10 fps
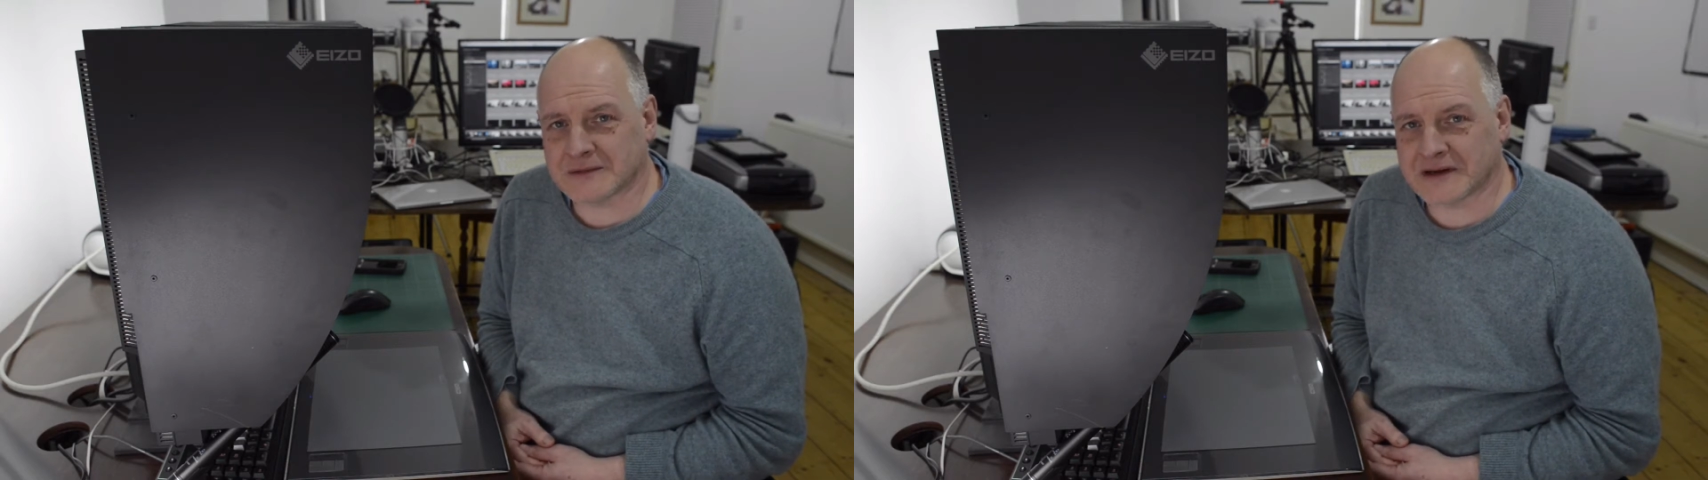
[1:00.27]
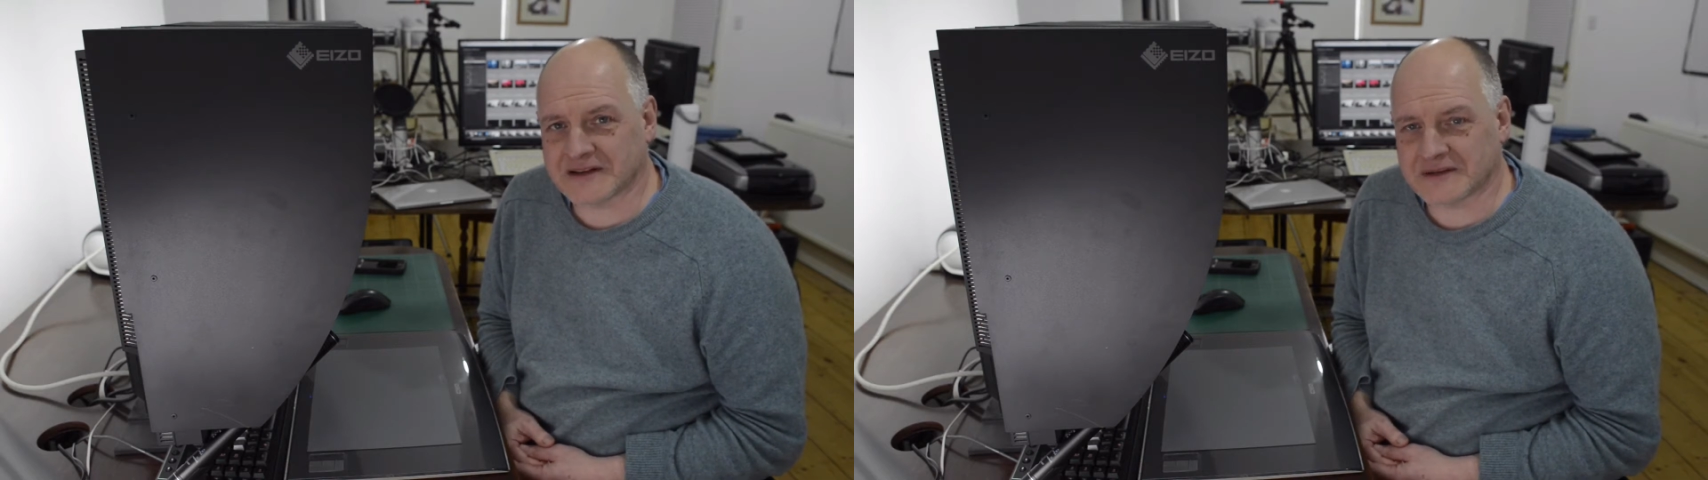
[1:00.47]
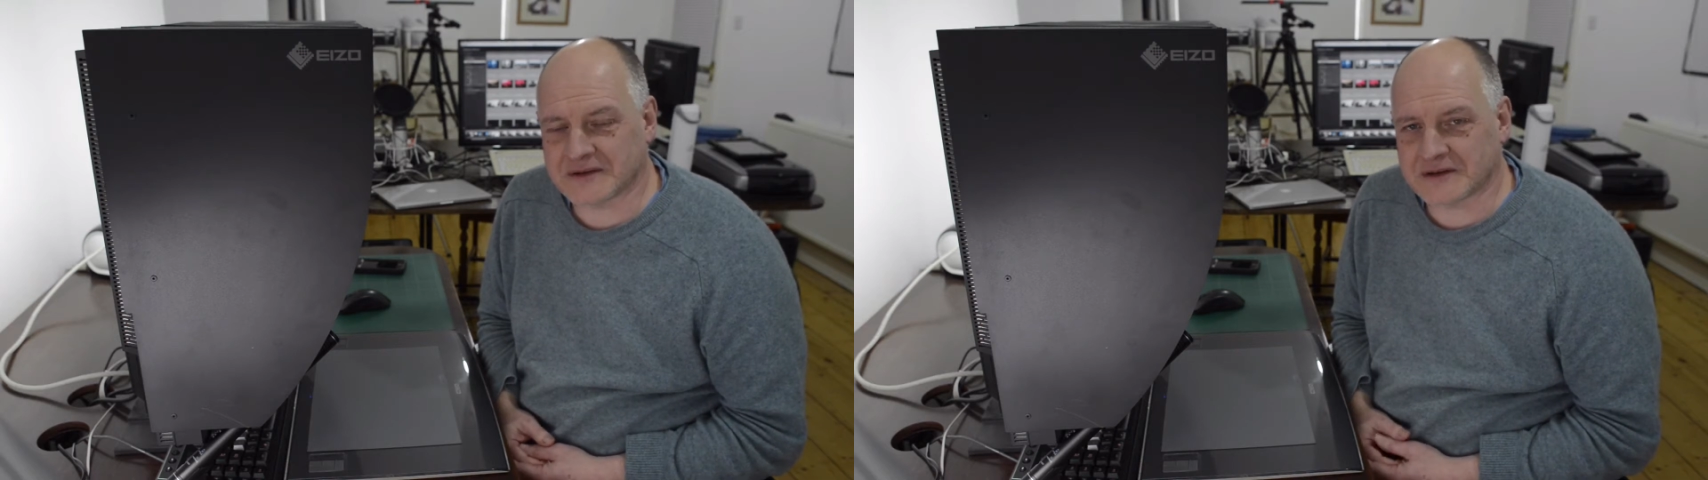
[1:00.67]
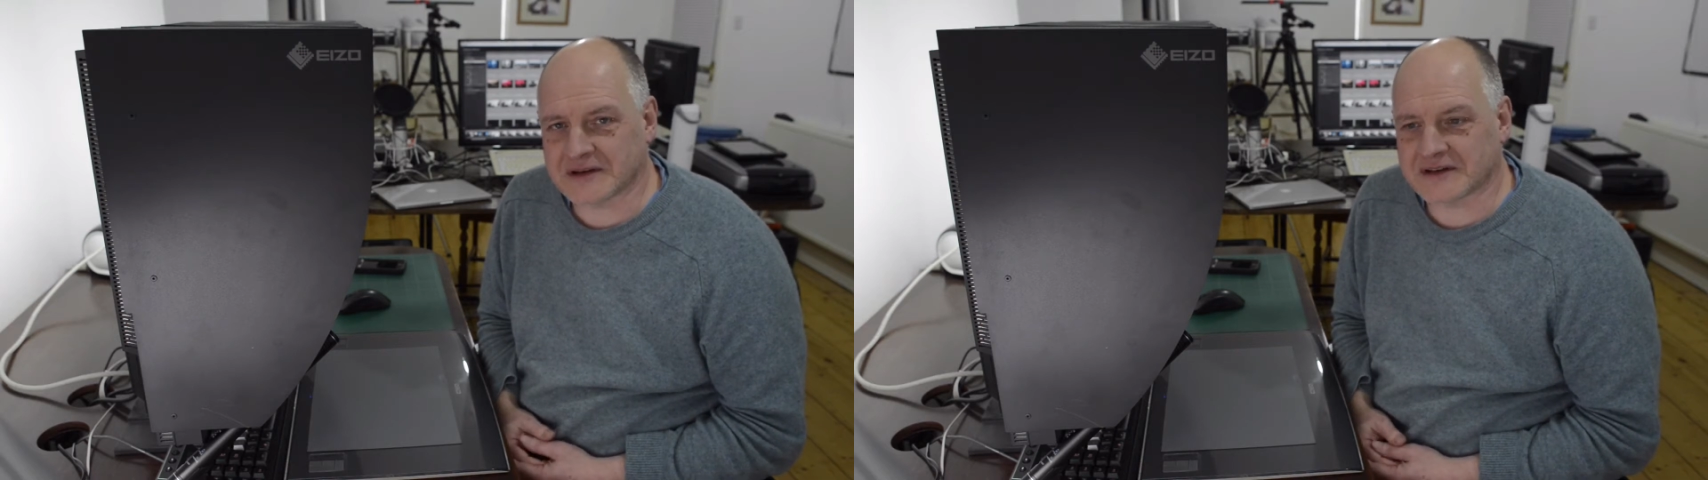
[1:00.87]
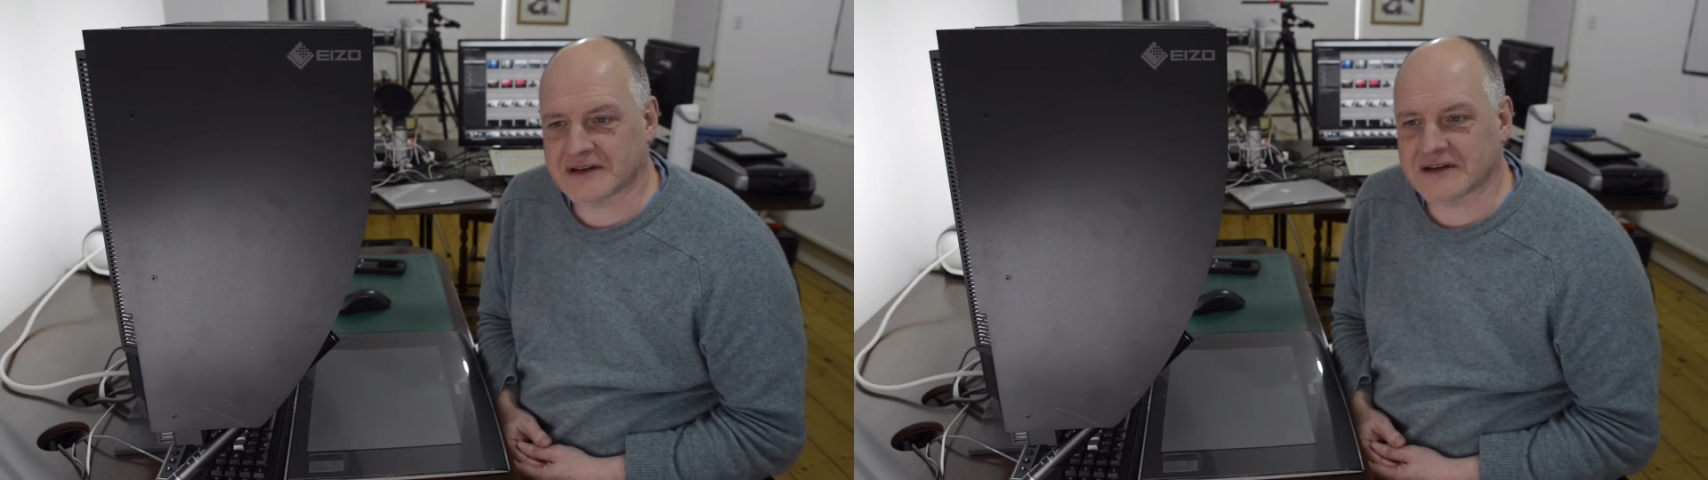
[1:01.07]
ways of
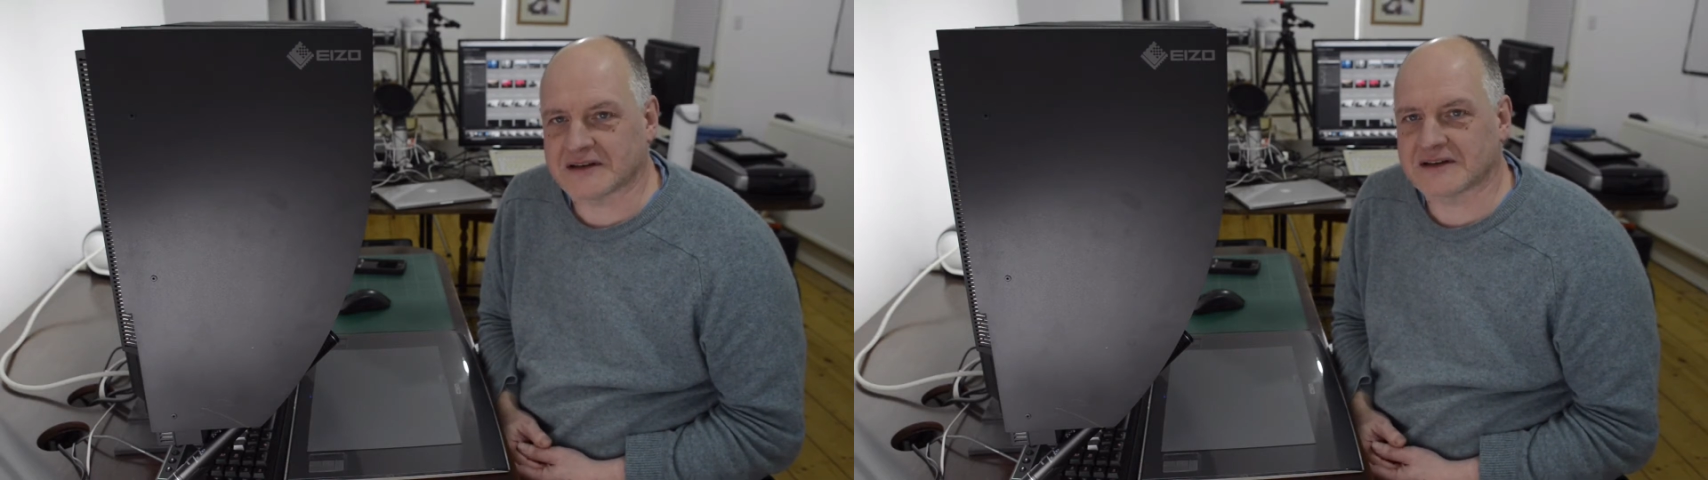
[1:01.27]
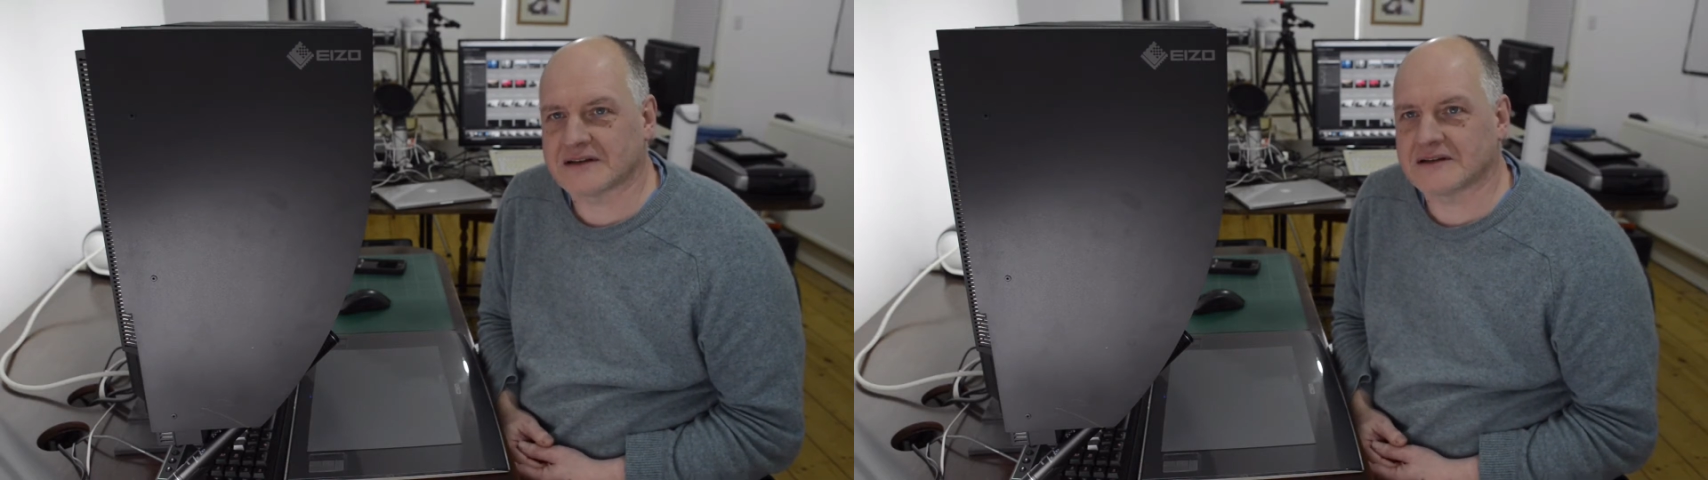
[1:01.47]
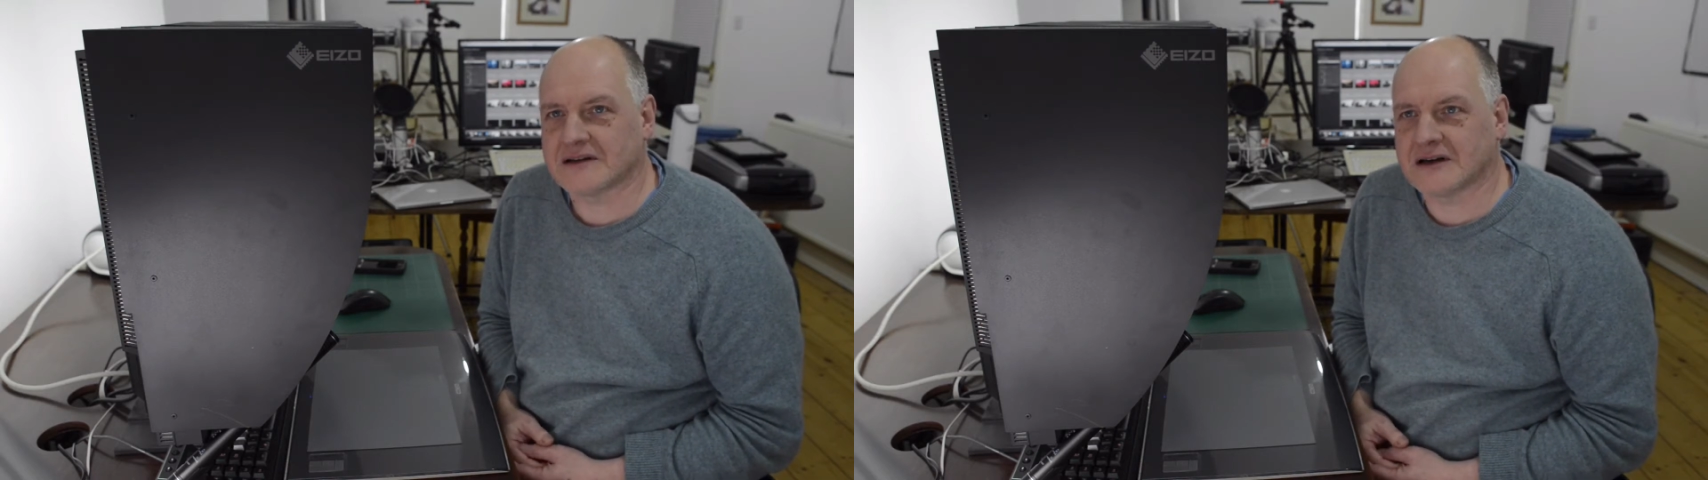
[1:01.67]
doing things.